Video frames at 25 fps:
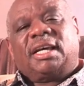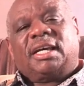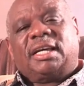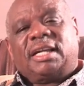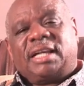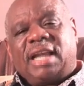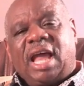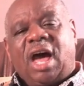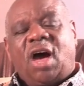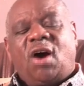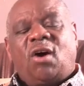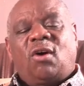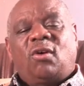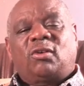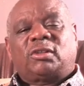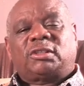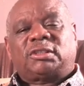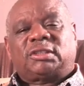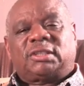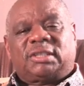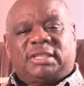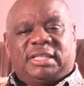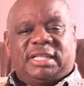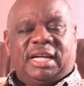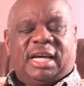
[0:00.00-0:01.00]
And now
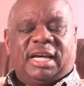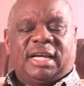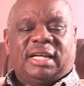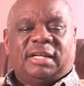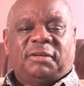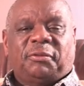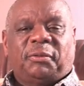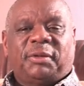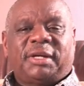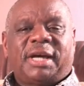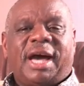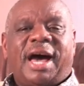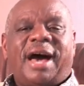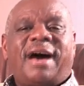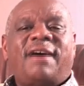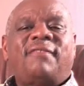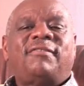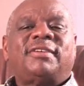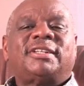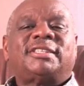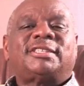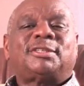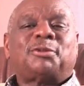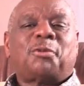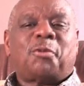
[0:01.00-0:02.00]
today we have
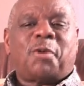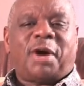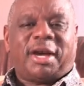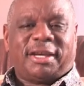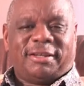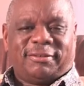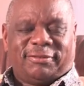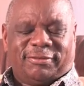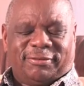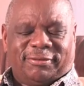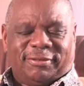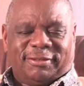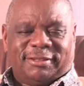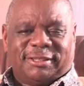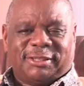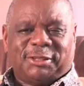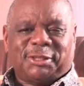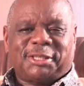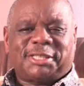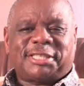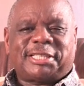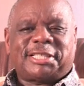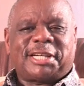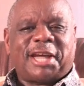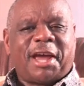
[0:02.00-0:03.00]
his wife to
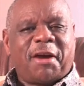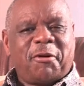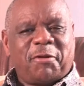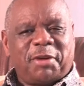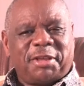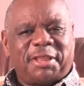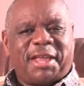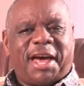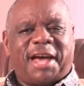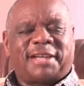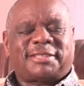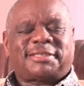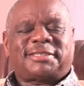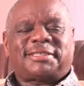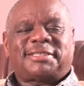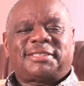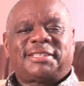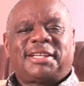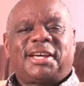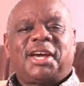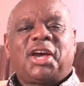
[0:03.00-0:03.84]
share with us